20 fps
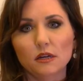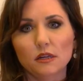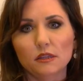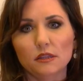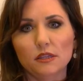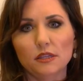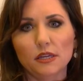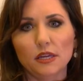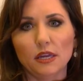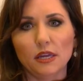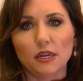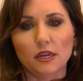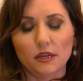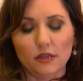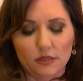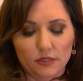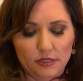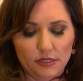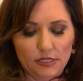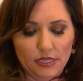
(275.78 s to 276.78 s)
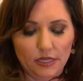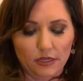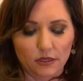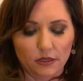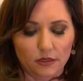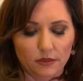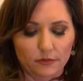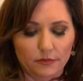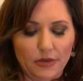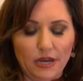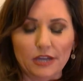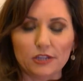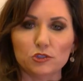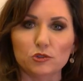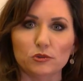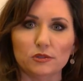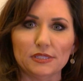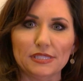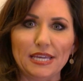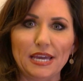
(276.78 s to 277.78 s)
the center
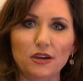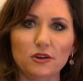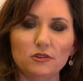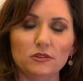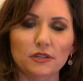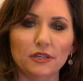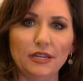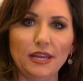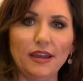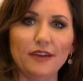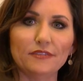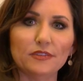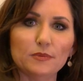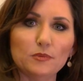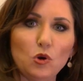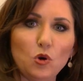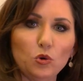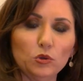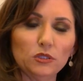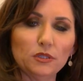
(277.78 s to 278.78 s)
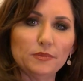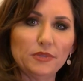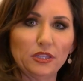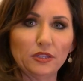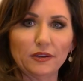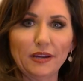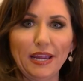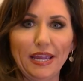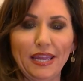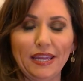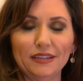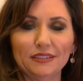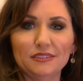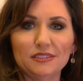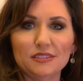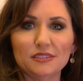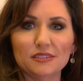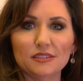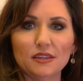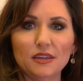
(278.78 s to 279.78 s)
modules out and have them hold them in their
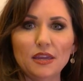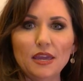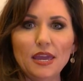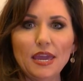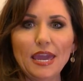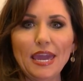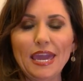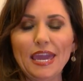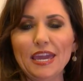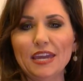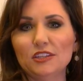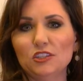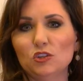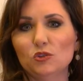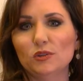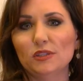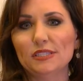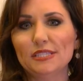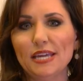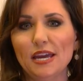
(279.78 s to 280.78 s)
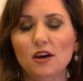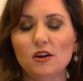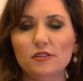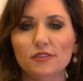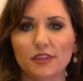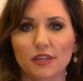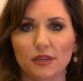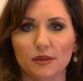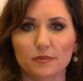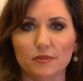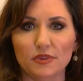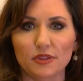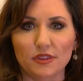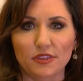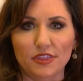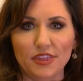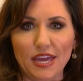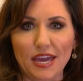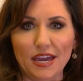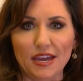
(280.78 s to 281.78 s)
hands. And you can tell them
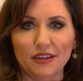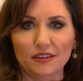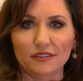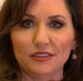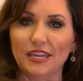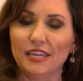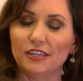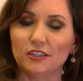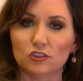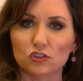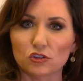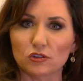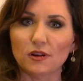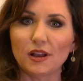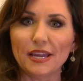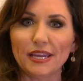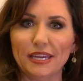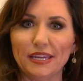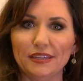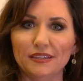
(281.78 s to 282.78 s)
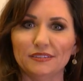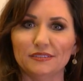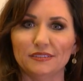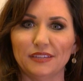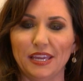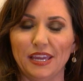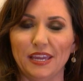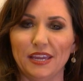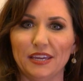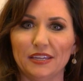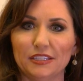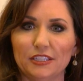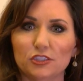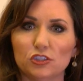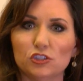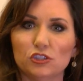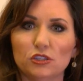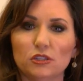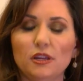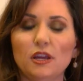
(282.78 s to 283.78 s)
that they can try it and it
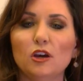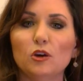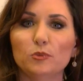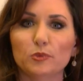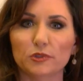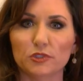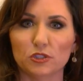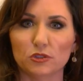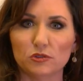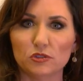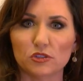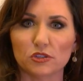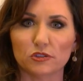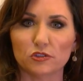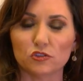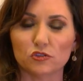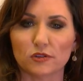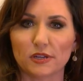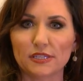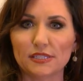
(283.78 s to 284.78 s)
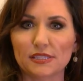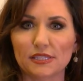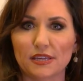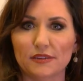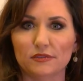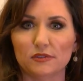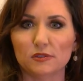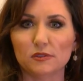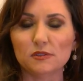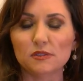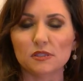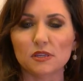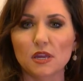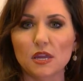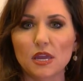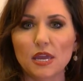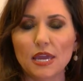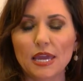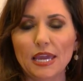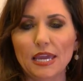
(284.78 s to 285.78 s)
should help reduce their stress levels.
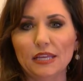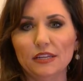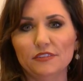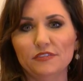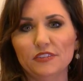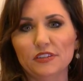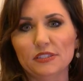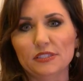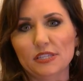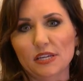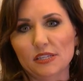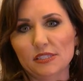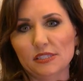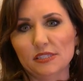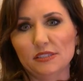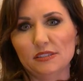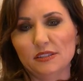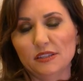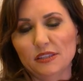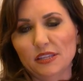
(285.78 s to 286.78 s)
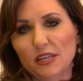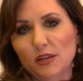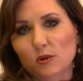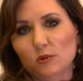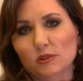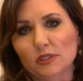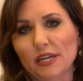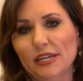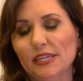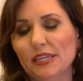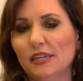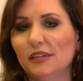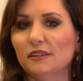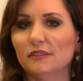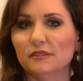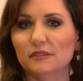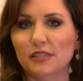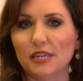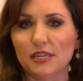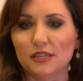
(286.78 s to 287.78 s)
And if it doesn't and they don't like
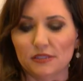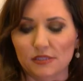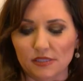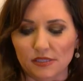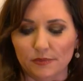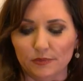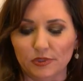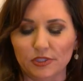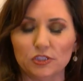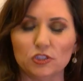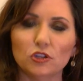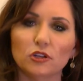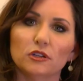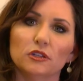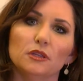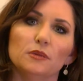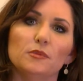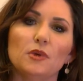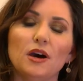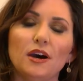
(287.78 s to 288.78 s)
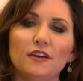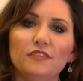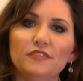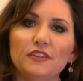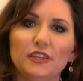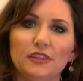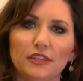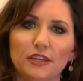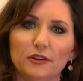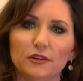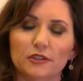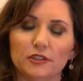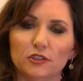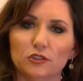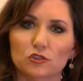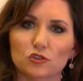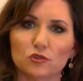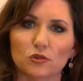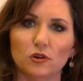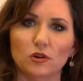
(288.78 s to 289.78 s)
it, they can simply turn them off and they're in
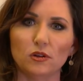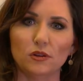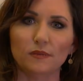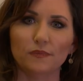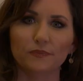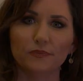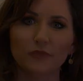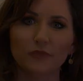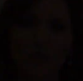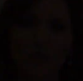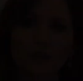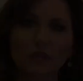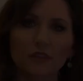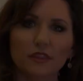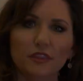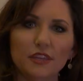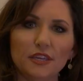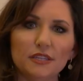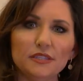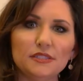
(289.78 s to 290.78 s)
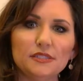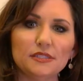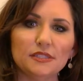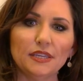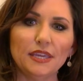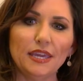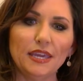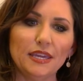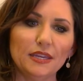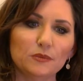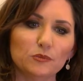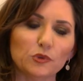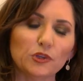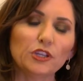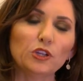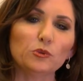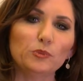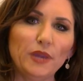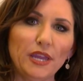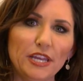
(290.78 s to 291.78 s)
control. This can
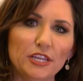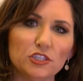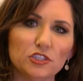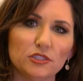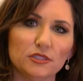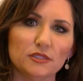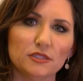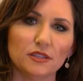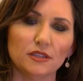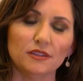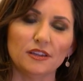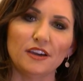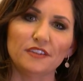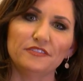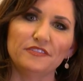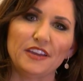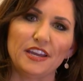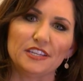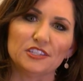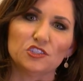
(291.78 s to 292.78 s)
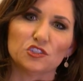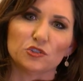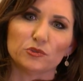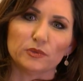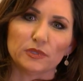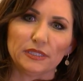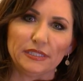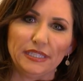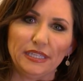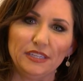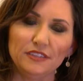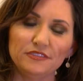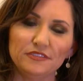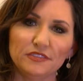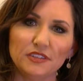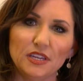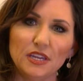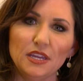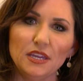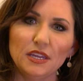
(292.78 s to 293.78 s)
bring your patients a lot faster
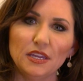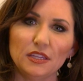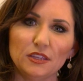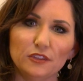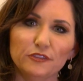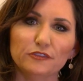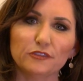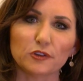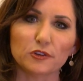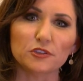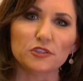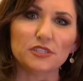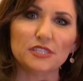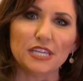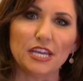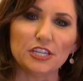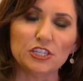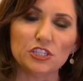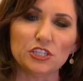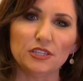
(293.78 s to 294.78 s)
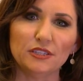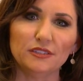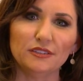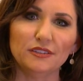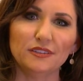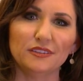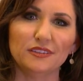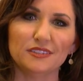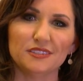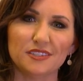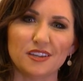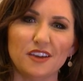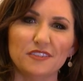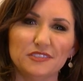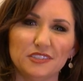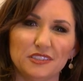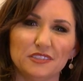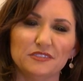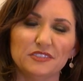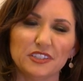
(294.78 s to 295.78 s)
relief in the first session. That's
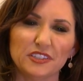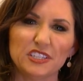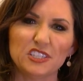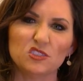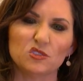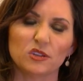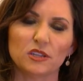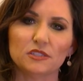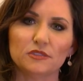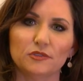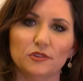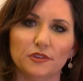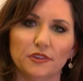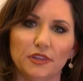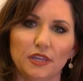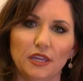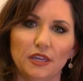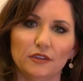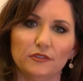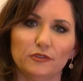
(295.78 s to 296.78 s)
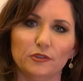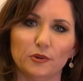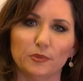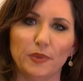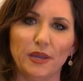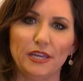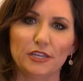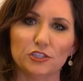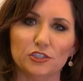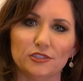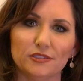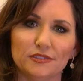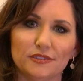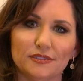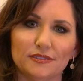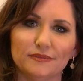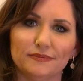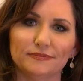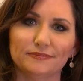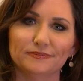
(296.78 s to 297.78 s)
often a very stressful thing for patients.